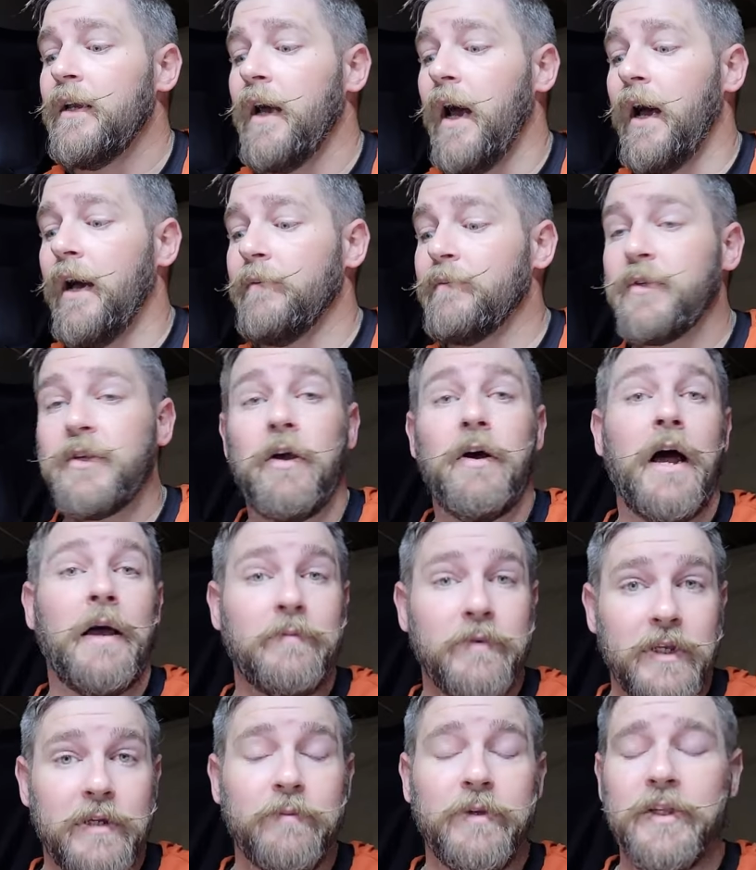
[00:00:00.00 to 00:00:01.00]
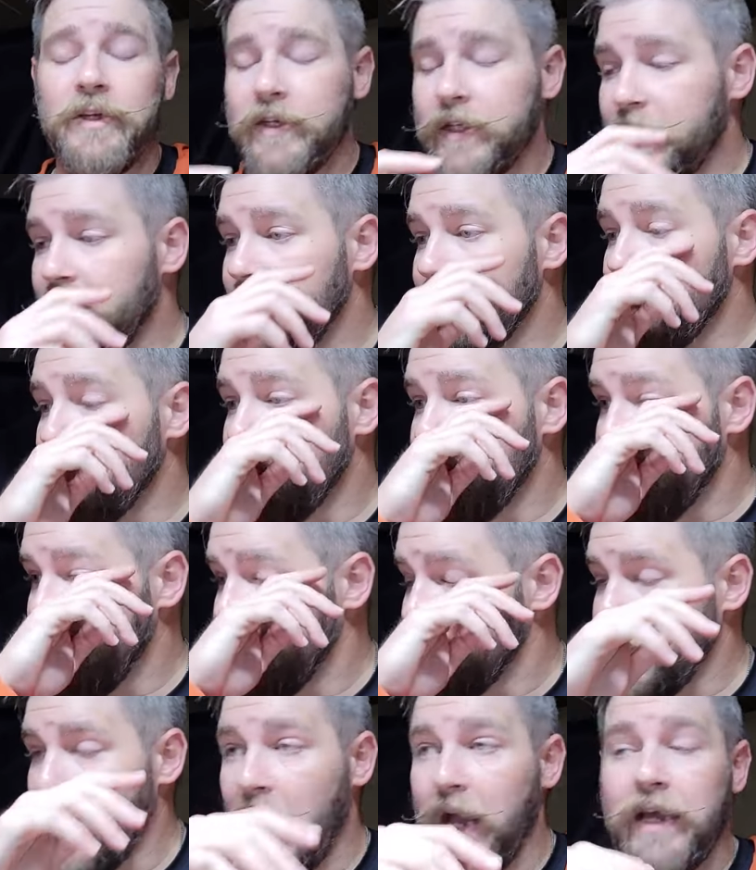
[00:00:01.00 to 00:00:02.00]
Um, so I'm going to be looking into one of
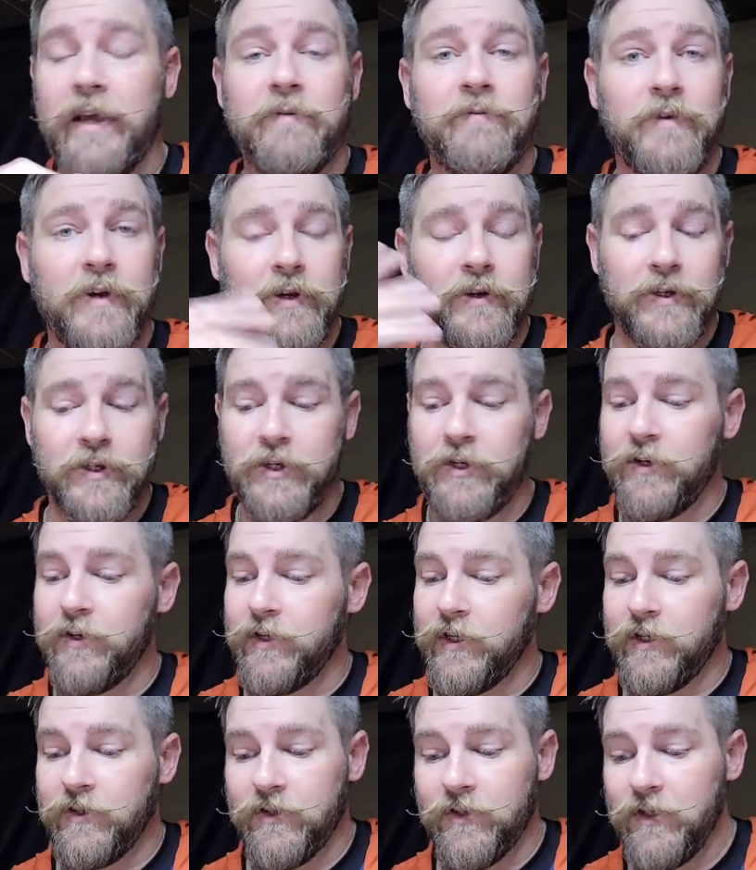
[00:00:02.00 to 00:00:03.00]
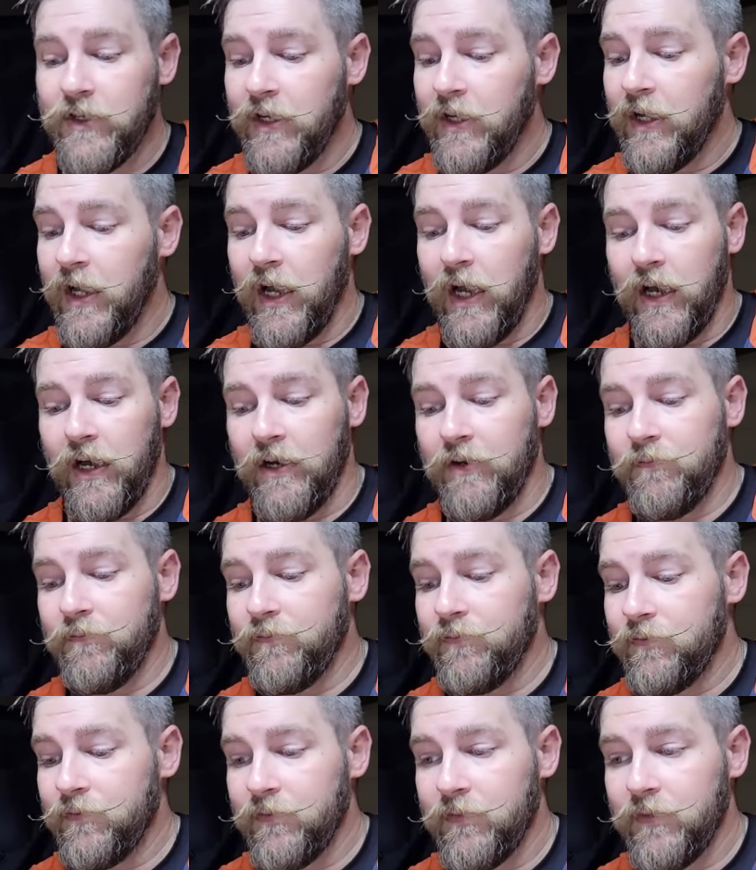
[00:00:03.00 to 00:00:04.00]
those. I am very curious.
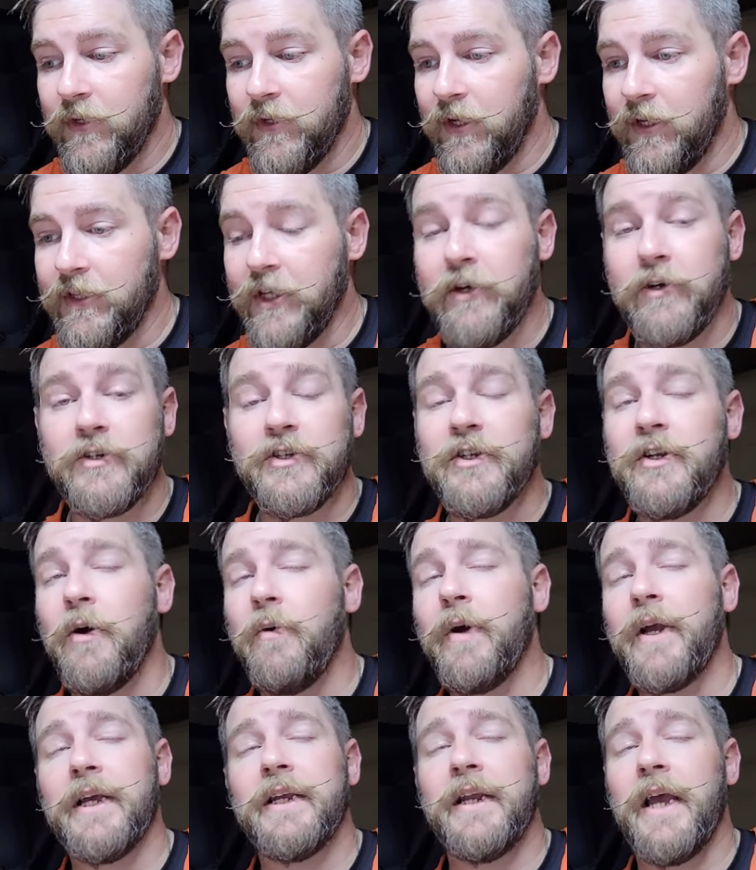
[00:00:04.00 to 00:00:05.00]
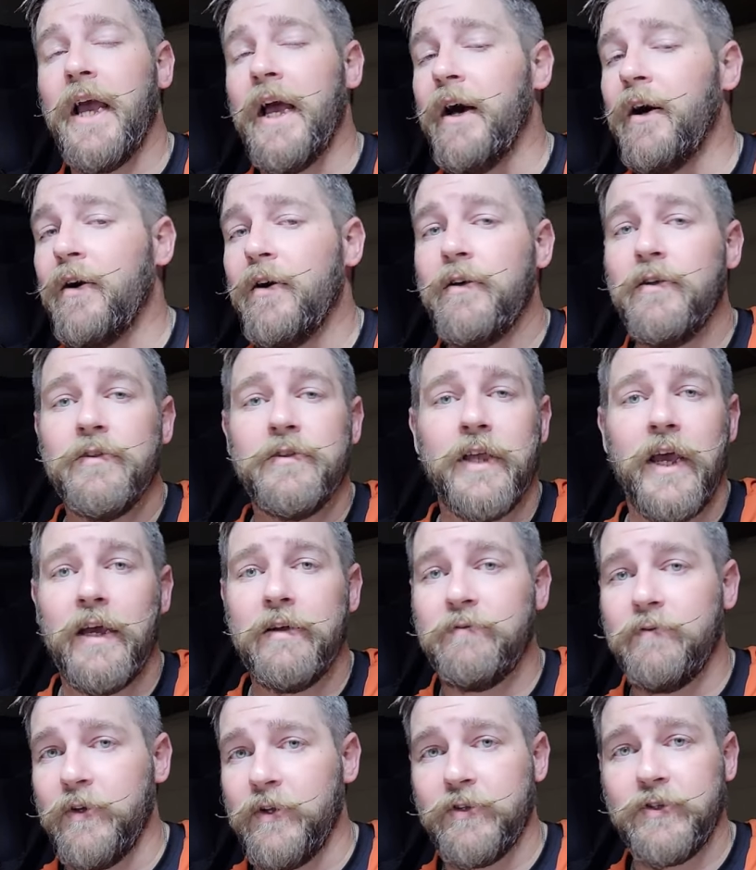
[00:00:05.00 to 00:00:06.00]
Um, there's no way in hell
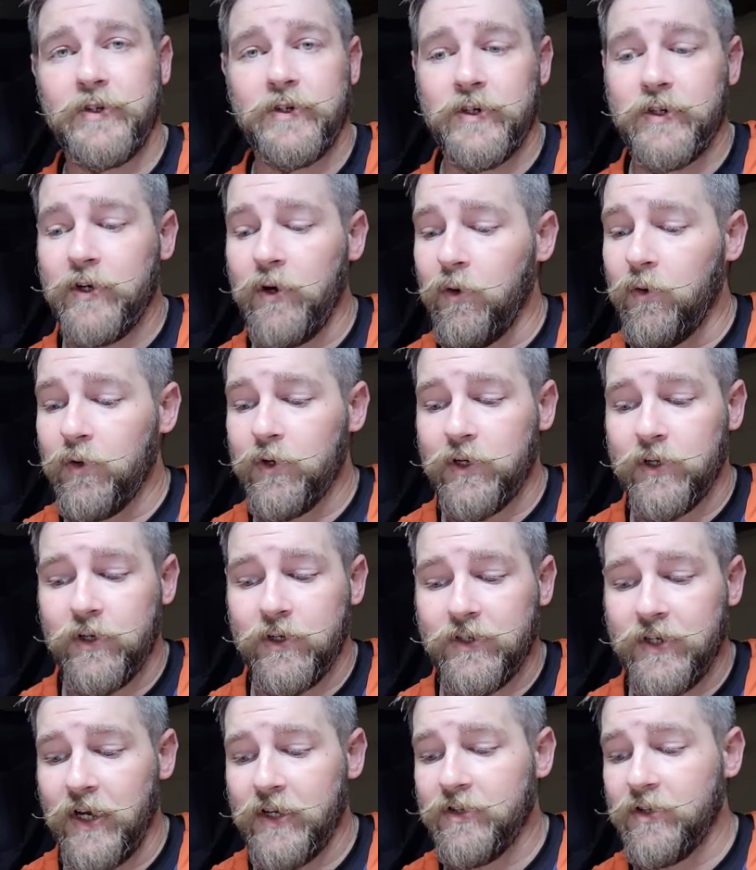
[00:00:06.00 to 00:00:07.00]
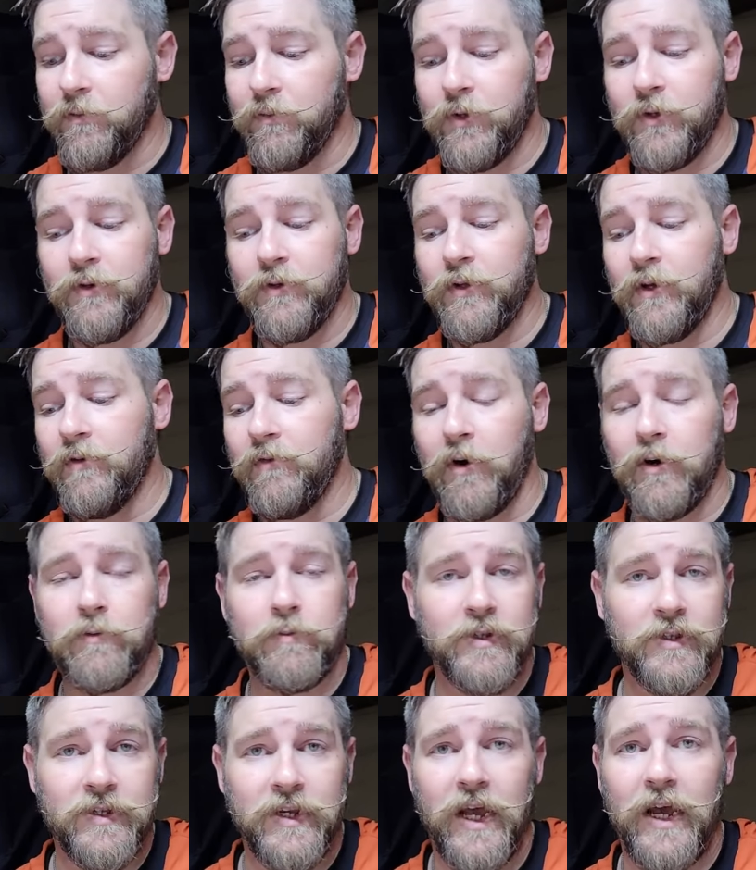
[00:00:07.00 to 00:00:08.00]
that PHLster or Tessa Booth of
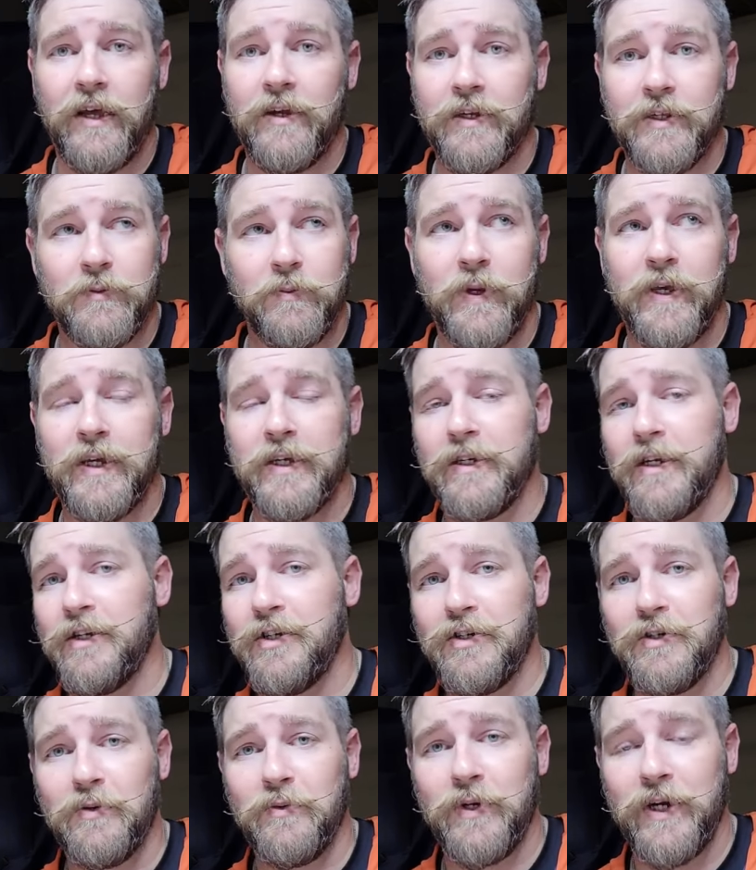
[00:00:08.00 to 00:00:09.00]
Armed and Styled is paying attention to